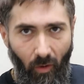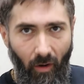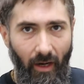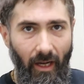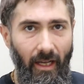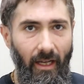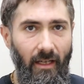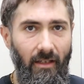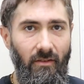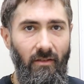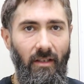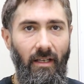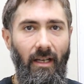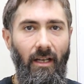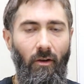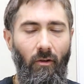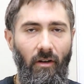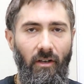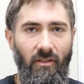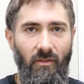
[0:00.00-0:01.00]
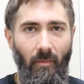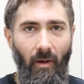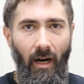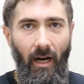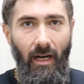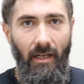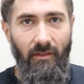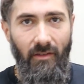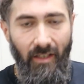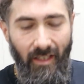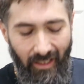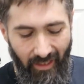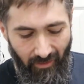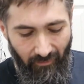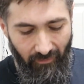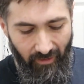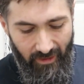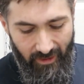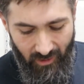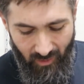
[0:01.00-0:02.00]
more eggs to increase my odds of hitting a
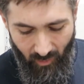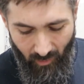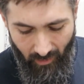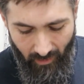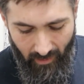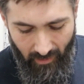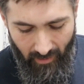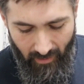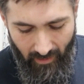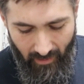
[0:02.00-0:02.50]
visual.